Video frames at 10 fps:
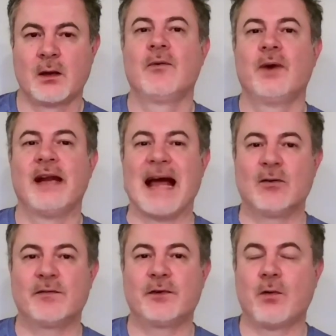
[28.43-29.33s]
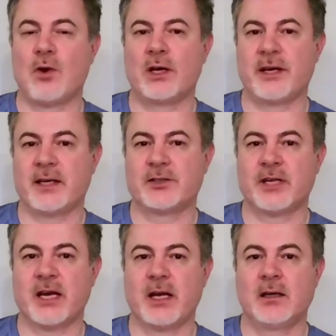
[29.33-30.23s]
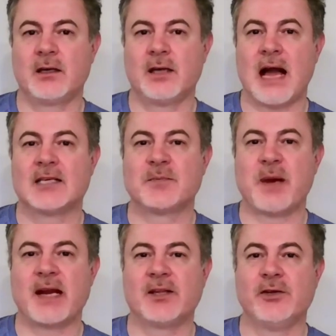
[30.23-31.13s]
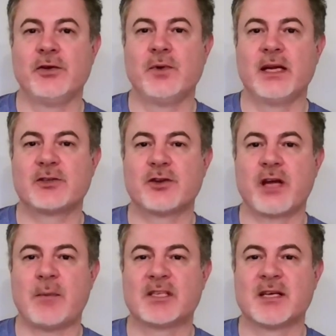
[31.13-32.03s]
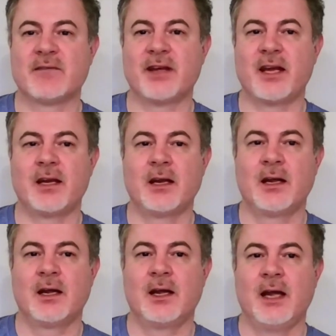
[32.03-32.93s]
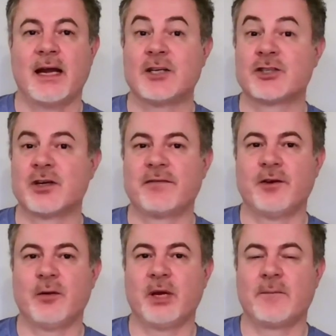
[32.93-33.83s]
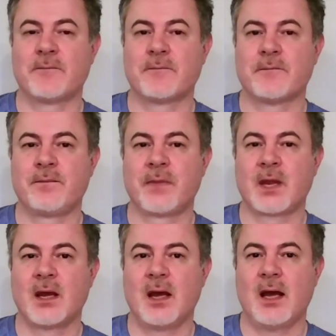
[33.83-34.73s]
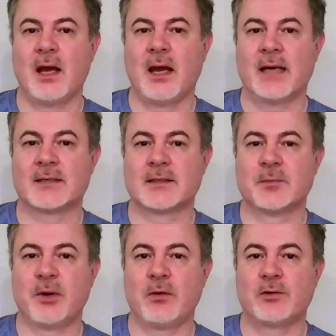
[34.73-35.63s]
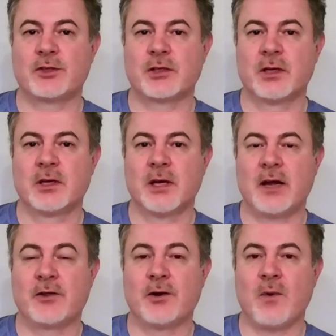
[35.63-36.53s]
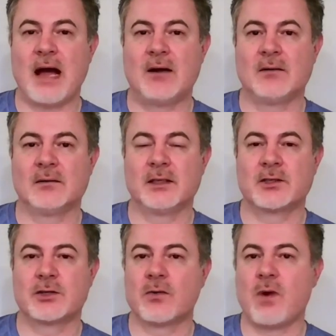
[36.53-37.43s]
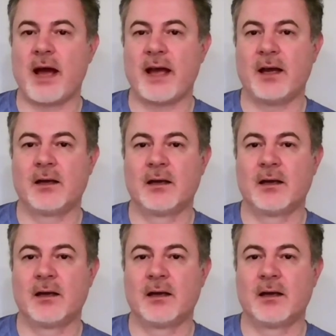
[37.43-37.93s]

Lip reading: When out for a walk yesterday, I spotted the new electric Amazon van and I started filming. As it approached, I thought, wow, it's so quiet.